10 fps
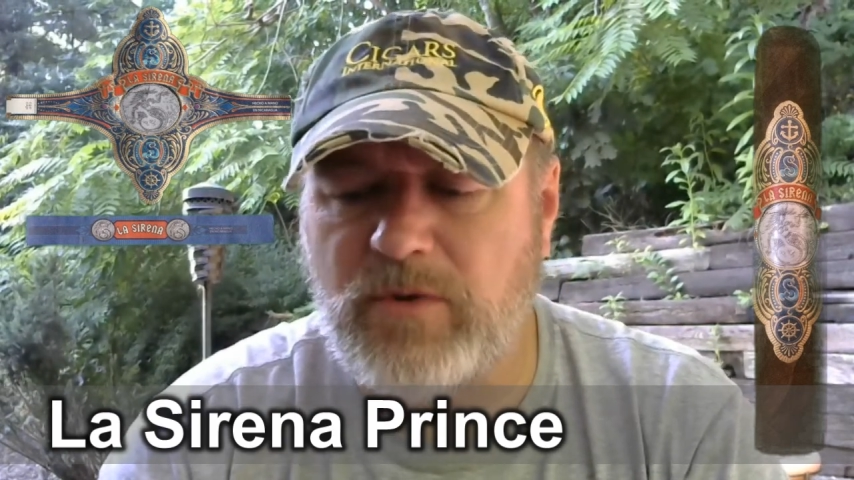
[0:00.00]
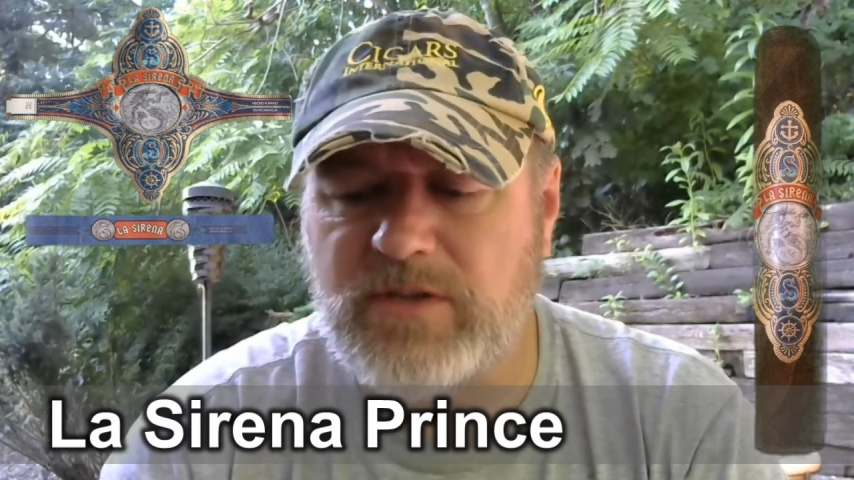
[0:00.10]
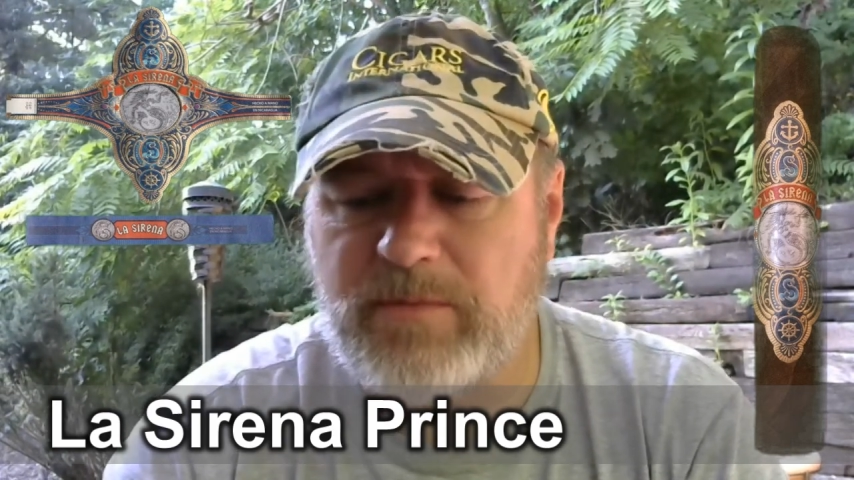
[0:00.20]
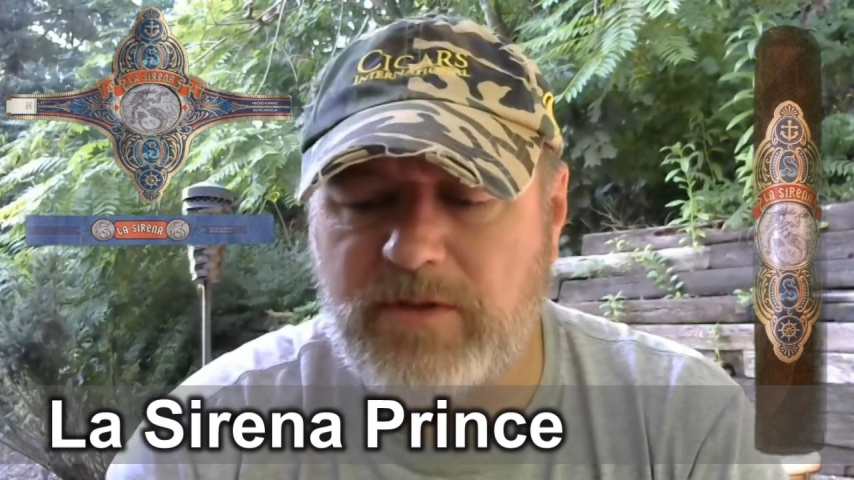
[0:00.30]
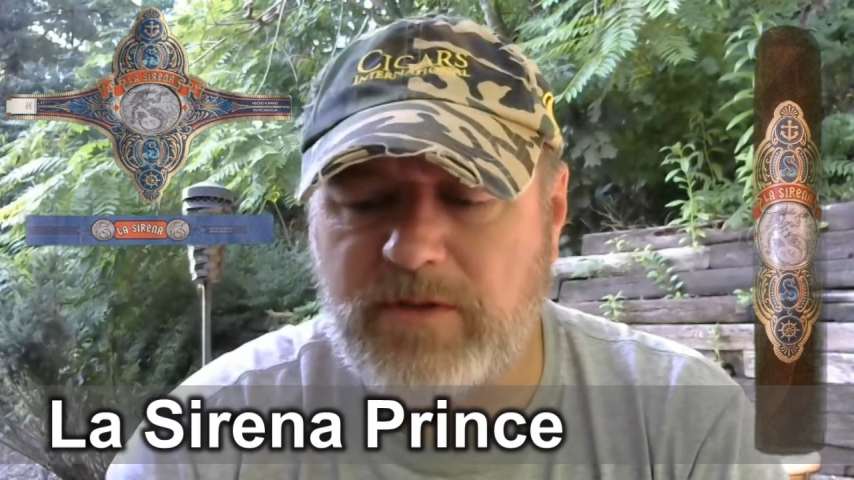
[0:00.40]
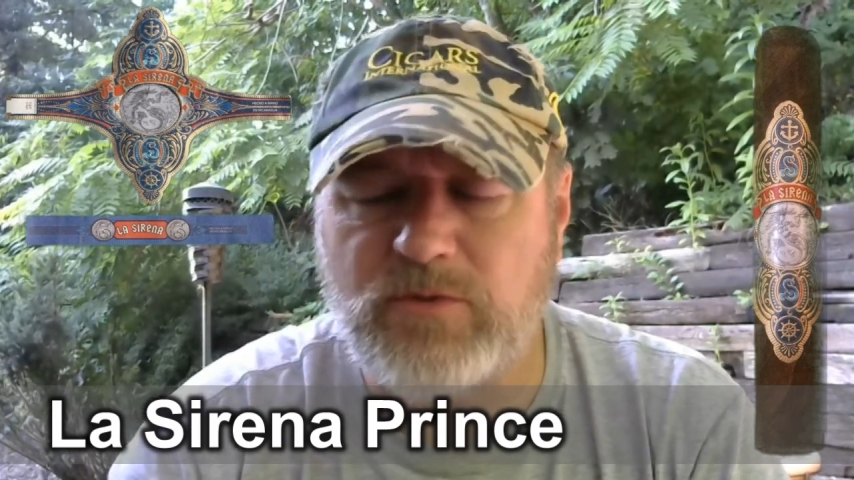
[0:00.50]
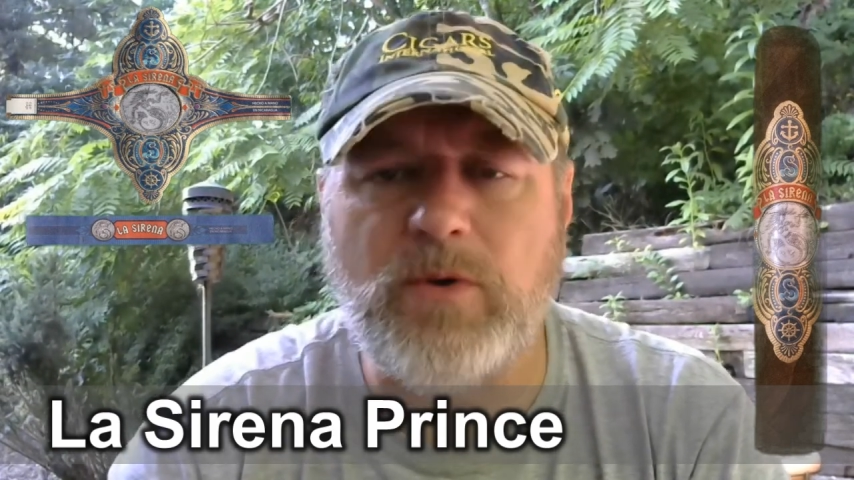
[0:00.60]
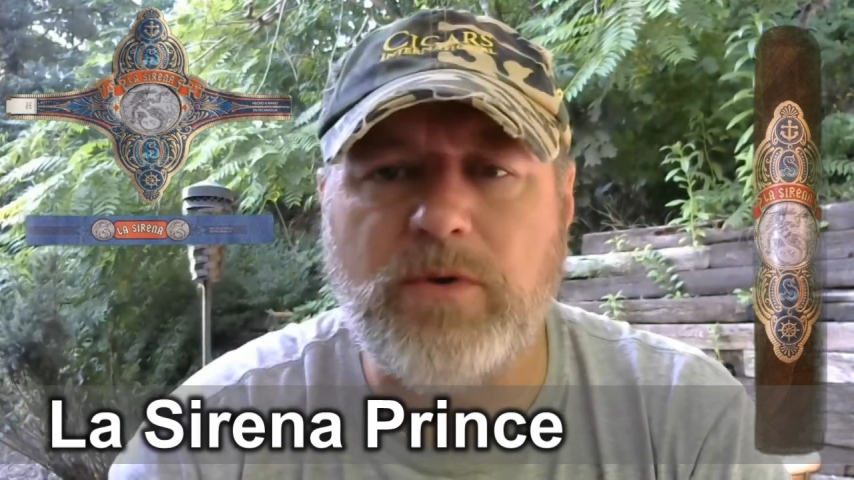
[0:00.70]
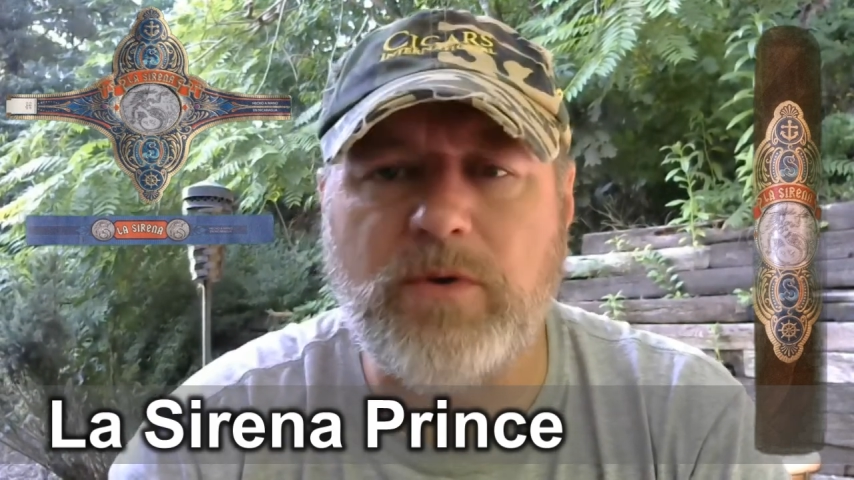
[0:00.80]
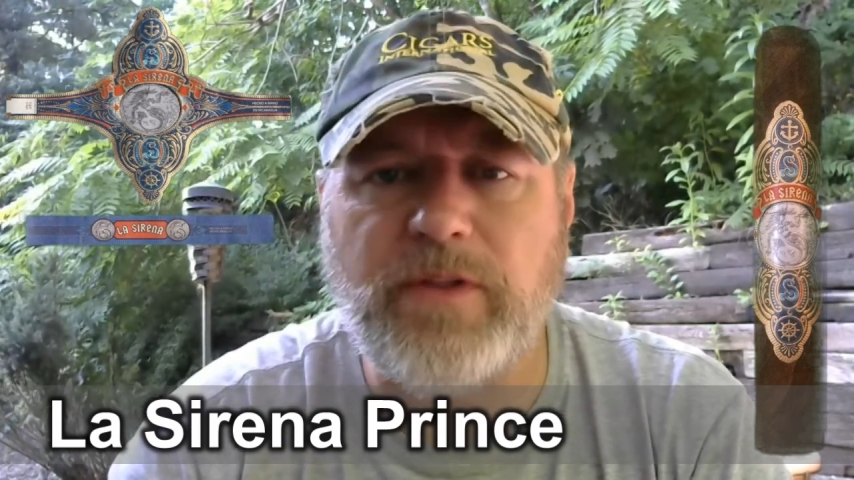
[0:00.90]
some of the sweet
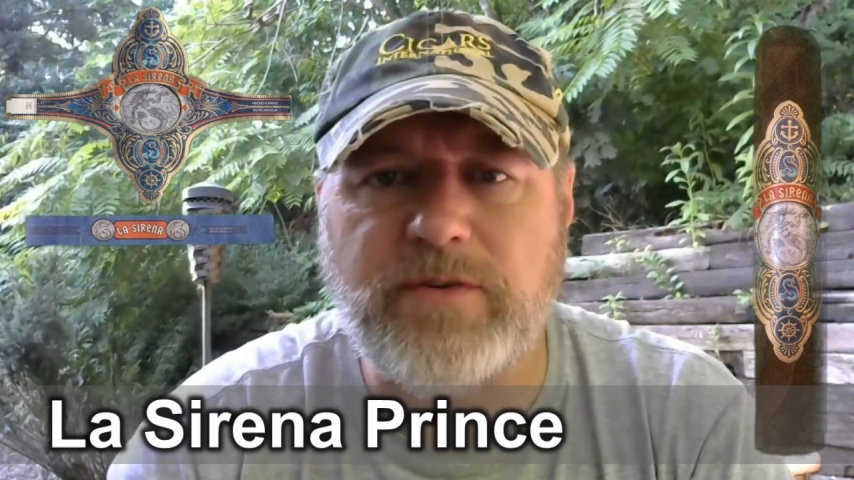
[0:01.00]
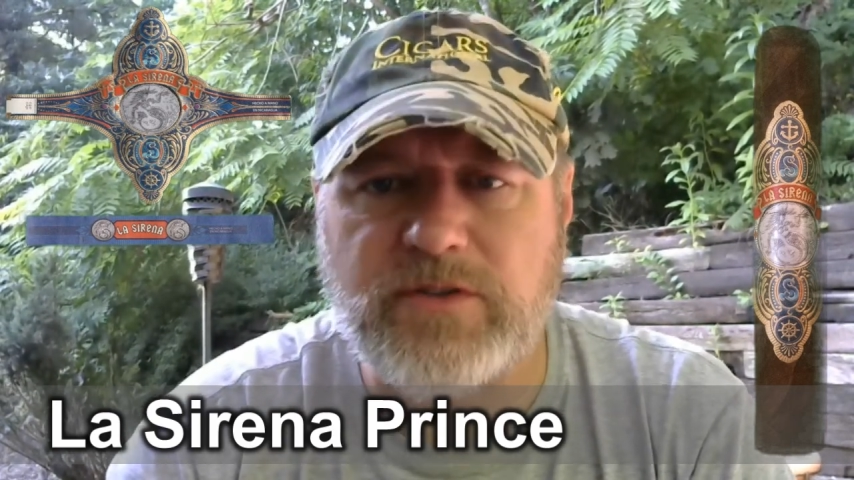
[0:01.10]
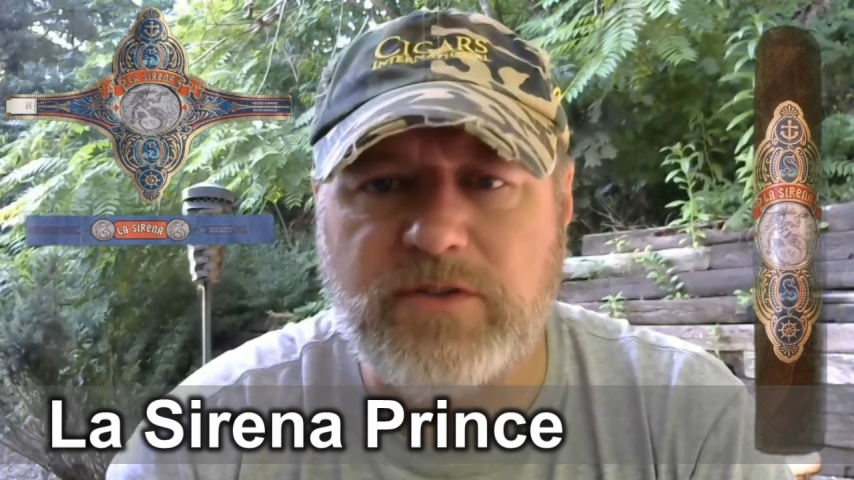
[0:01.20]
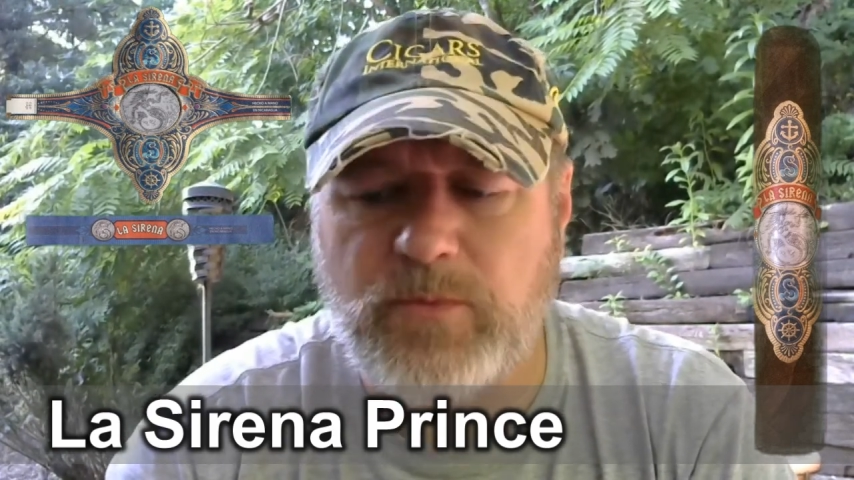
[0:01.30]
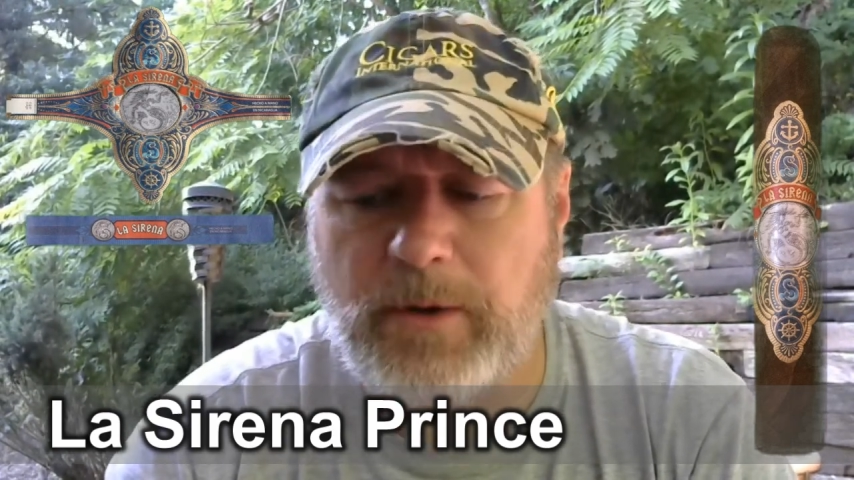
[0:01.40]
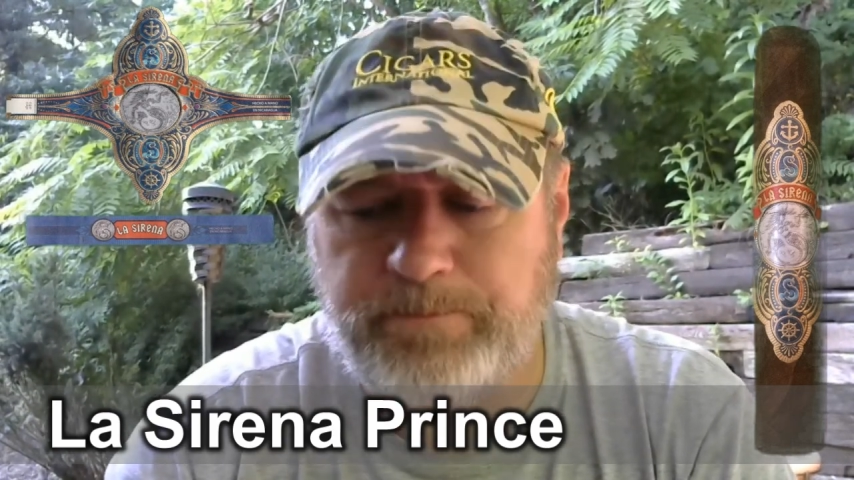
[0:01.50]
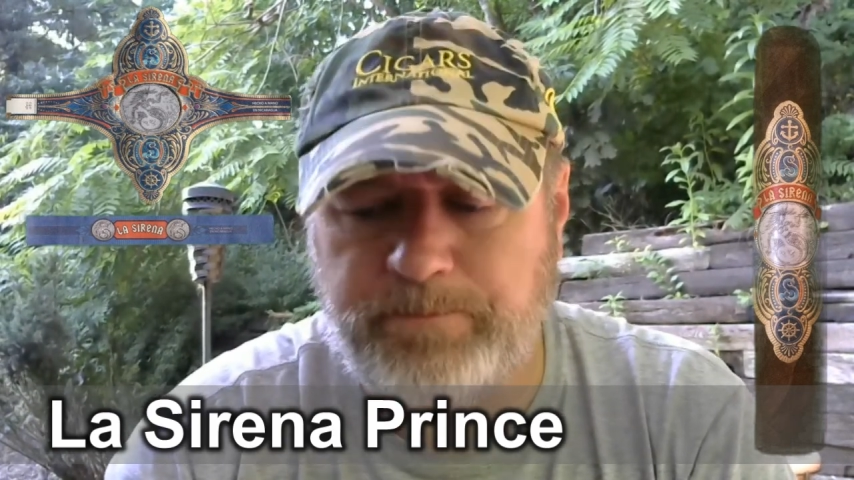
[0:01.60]
wood flavors as well.